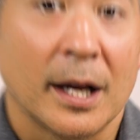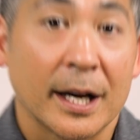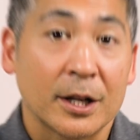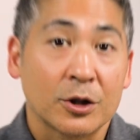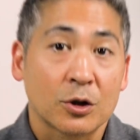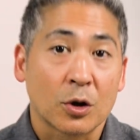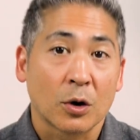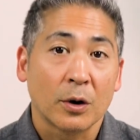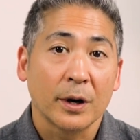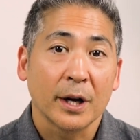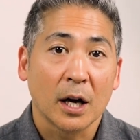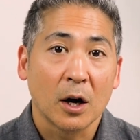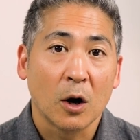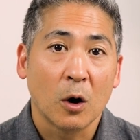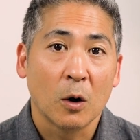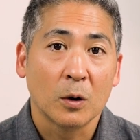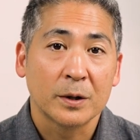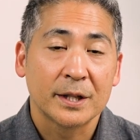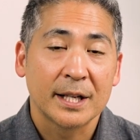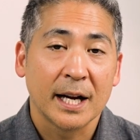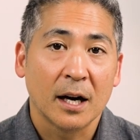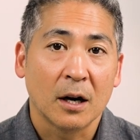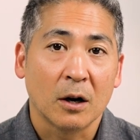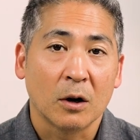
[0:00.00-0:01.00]
like turning a
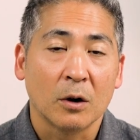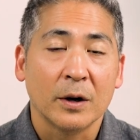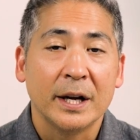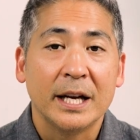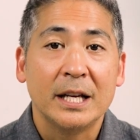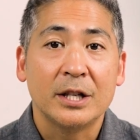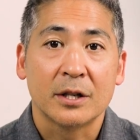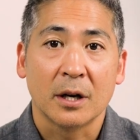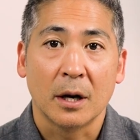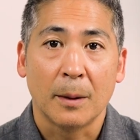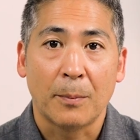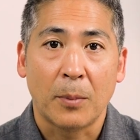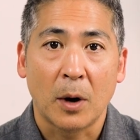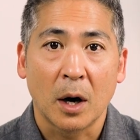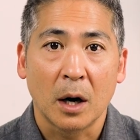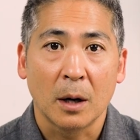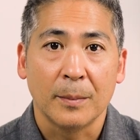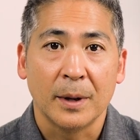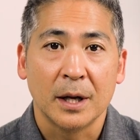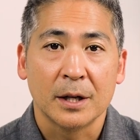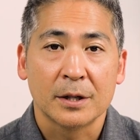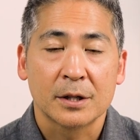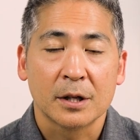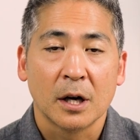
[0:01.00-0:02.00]
hotel into
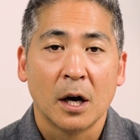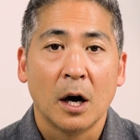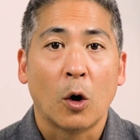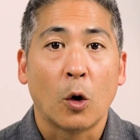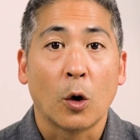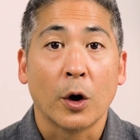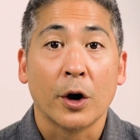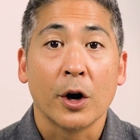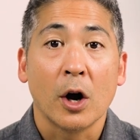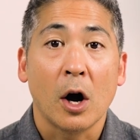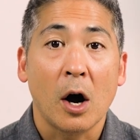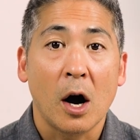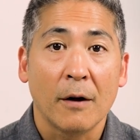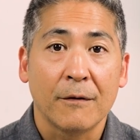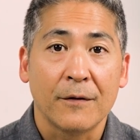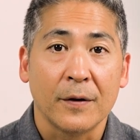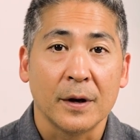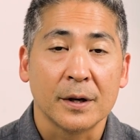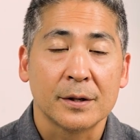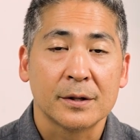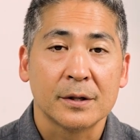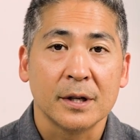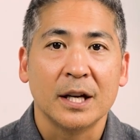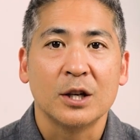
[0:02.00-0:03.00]
apartments or an
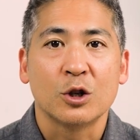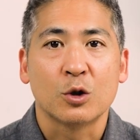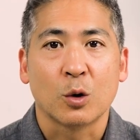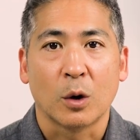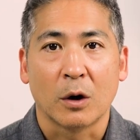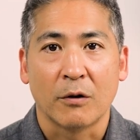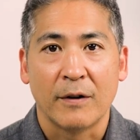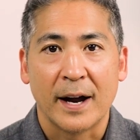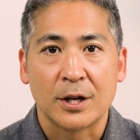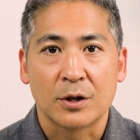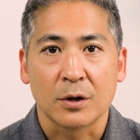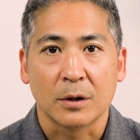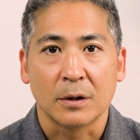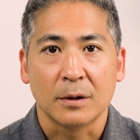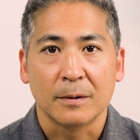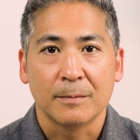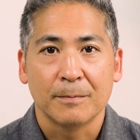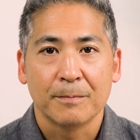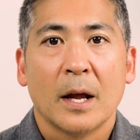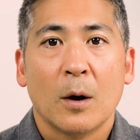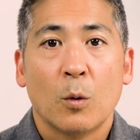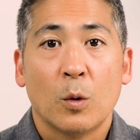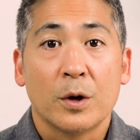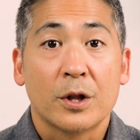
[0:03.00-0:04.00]
office into a rental.
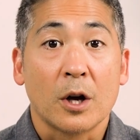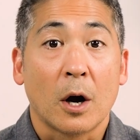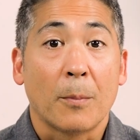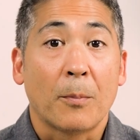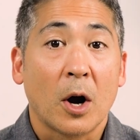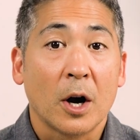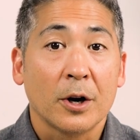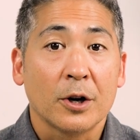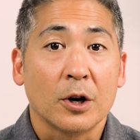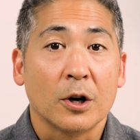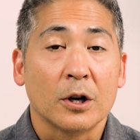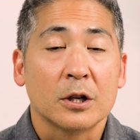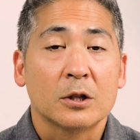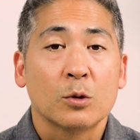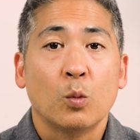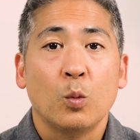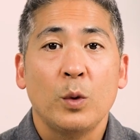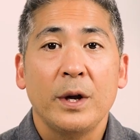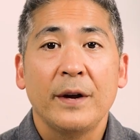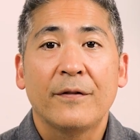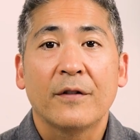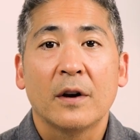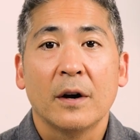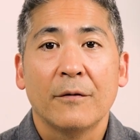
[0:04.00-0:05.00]
With our partners, we've